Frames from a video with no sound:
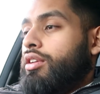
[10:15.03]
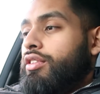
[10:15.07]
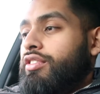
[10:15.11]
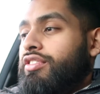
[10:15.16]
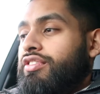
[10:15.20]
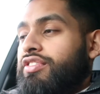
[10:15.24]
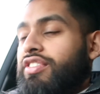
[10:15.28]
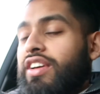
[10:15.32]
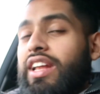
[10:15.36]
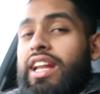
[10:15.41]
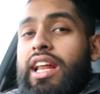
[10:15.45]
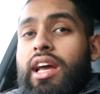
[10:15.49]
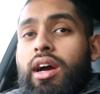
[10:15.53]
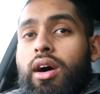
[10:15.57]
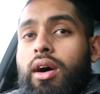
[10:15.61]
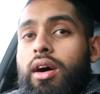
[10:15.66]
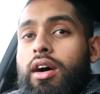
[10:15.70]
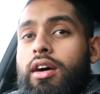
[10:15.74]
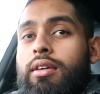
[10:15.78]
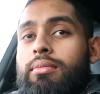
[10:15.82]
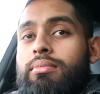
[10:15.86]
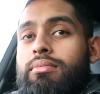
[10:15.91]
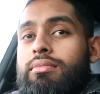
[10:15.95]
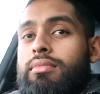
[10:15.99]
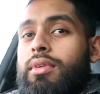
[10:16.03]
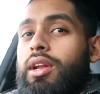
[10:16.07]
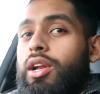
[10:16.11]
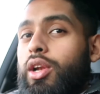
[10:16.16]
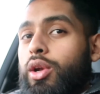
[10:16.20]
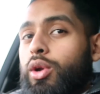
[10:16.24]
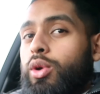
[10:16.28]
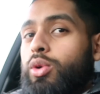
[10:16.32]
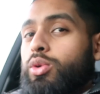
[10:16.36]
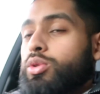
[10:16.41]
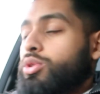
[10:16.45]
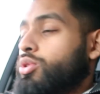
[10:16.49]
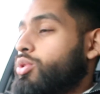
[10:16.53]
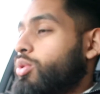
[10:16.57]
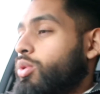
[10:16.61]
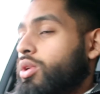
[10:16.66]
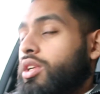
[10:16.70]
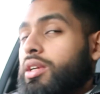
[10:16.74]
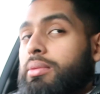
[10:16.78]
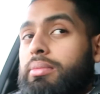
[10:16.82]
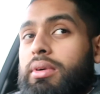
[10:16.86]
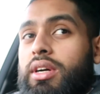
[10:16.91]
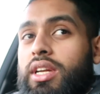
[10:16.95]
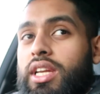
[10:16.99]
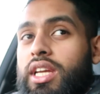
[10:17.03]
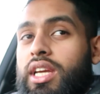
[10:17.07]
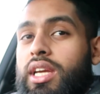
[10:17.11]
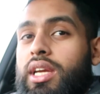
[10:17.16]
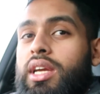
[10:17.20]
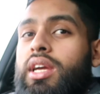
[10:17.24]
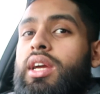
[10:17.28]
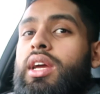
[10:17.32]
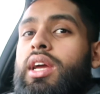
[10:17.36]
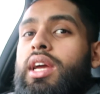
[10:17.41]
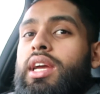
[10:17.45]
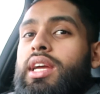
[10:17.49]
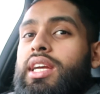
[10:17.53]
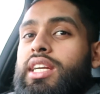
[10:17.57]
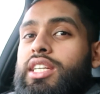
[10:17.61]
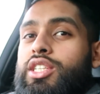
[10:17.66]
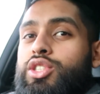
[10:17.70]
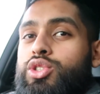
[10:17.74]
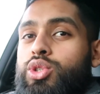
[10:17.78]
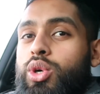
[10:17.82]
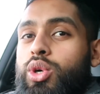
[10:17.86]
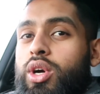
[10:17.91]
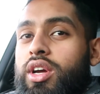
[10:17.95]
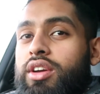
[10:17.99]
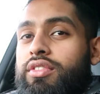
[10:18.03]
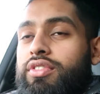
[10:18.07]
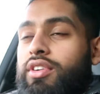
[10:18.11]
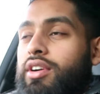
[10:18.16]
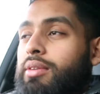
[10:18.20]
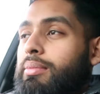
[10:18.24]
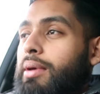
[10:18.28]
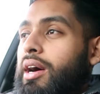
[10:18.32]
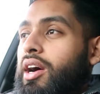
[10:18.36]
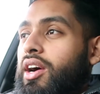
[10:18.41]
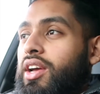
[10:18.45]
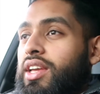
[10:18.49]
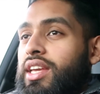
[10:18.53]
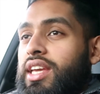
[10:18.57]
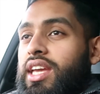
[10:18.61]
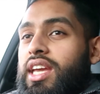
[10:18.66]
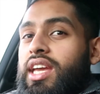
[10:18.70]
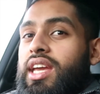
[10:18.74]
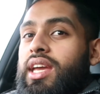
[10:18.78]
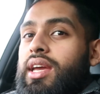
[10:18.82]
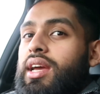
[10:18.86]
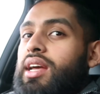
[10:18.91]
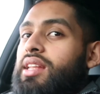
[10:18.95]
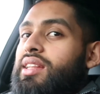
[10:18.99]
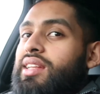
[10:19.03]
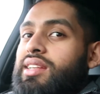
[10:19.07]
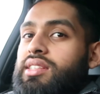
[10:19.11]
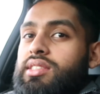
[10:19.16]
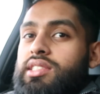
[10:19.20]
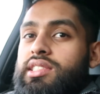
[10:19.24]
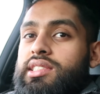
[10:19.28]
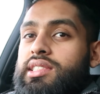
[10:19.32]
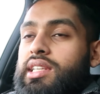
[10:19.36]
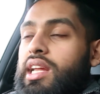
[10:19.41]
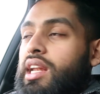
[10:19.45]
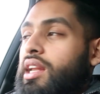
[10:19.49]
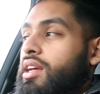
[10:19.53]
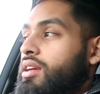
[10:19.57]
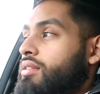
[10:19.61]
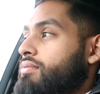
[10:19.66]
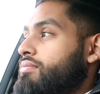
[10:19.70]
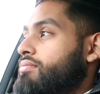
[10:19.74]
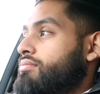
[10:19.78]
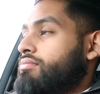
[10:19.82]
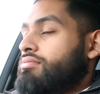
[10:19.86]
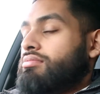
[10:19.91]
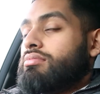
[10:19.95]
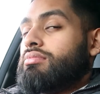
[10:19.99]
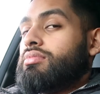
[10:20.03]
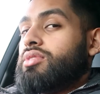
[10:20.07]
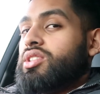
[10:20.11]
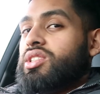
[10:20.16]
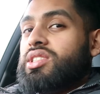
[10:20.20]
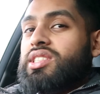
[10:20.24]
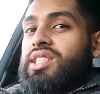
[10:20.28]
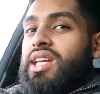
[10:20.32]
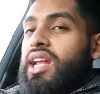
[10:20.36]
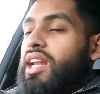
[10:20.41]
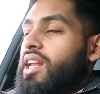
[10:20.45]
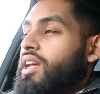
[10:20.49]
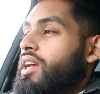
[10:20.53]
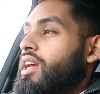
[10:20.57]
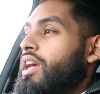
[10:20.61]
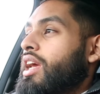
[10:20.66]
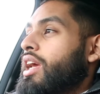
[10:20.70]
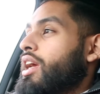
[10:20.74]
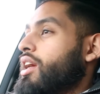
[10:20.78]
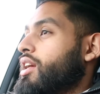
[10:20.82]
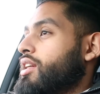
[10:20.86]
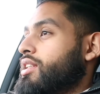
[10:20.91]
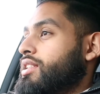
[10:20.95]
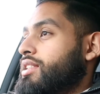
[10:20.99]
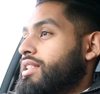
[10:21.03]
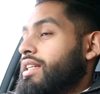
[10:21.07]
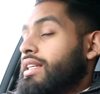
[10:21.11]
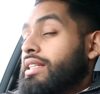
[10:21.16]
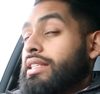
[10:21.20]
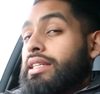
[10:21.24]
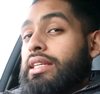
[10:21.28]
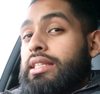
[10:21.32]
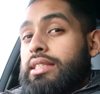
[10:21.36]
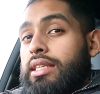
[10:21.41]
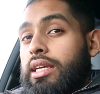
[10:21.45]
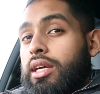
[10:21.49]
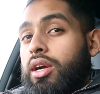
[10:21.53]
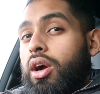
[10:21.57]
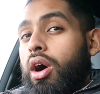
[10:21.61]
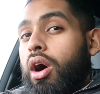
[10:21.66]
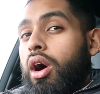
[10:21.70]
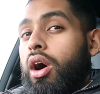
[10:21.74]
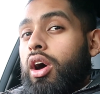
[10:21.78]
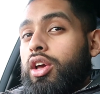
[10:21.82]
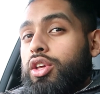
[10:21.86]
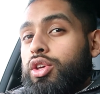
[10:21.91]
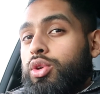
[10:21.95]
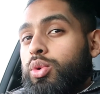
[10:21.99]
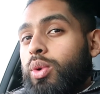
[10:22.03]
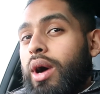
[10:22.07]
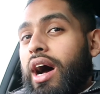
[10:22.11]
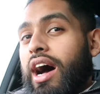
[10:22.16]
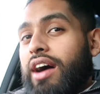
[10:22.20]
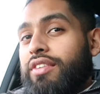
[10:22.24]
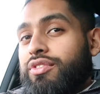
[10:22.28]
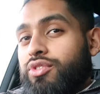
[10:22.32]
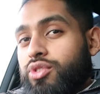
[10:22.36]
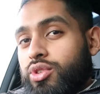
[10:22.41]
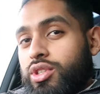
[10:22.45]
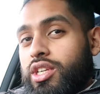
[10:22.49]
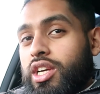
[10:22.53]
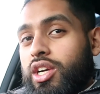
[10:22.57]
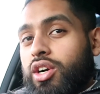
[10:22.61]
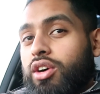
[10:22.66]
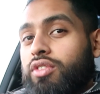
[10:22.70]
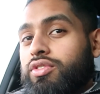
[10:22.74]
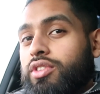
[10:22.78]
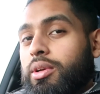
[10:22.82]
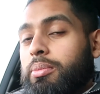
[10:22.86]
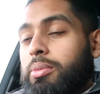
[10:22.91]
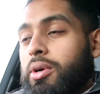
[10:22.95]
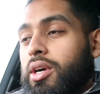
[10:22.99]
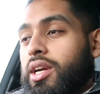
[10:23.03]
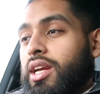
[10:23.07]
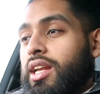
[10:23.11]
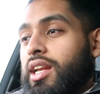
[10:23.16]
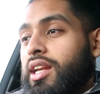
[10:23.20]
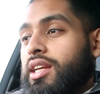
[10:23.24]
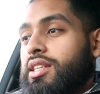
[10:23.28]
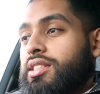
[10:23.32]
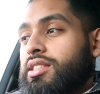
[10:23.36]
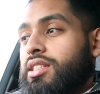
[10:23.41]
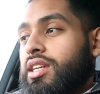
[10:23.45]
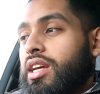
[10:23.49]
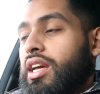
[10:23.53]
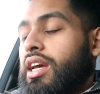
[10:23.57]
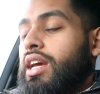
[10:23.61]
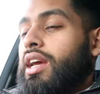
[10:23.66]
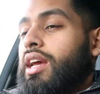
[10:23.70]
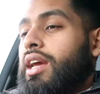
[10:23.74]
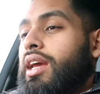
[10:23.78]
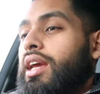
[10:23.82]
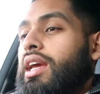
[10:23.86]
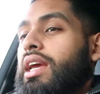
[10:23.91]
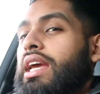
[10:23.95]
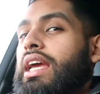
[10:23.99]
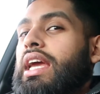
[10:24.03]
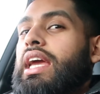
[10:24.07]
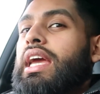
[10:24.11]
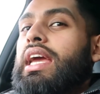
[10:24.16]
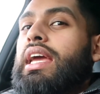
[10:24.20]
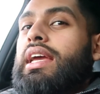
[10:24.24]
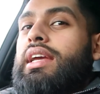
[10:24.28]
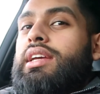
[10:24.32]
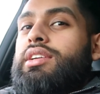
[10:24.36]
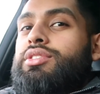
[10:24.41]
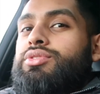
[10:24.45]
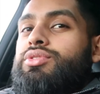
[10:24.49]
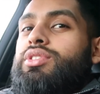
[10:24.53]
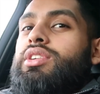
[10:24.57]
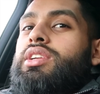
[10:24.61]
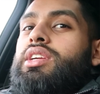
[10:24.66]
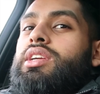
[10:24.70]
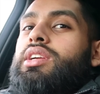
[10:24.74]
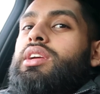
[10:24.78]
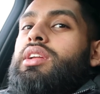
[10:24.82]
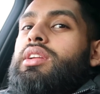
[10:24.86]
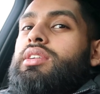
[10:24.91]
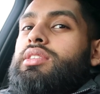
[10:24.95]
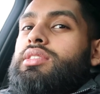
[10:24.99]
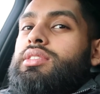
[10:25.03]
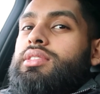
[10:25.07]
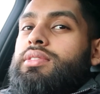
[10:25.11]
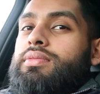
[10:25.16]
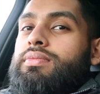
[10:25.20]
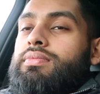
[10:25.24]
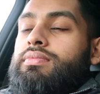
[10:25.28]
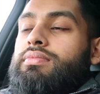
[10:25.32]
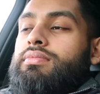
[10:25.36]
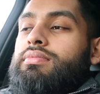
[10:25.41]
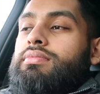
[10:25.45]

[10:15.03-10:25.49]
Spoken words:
fill it up, lose all your money, enjoy it for about a year, and then just sell it. Just sell it, because this is a car you have to tick off the bucket list. it is ridiculous.